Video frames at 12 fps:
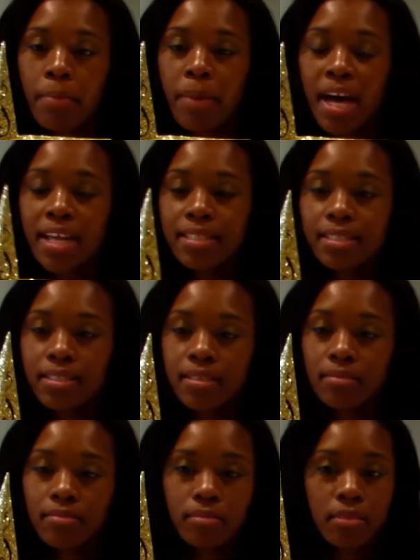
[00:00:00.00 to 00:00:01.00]
but
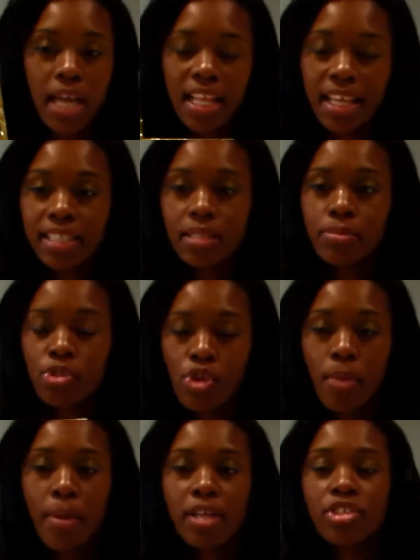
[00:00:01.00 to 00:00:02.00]
I like them
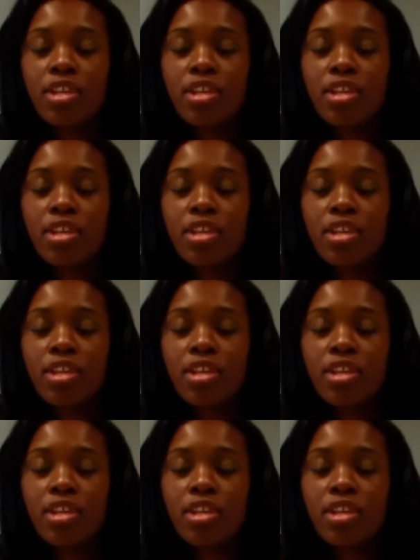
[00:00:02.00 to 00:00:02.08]
so much,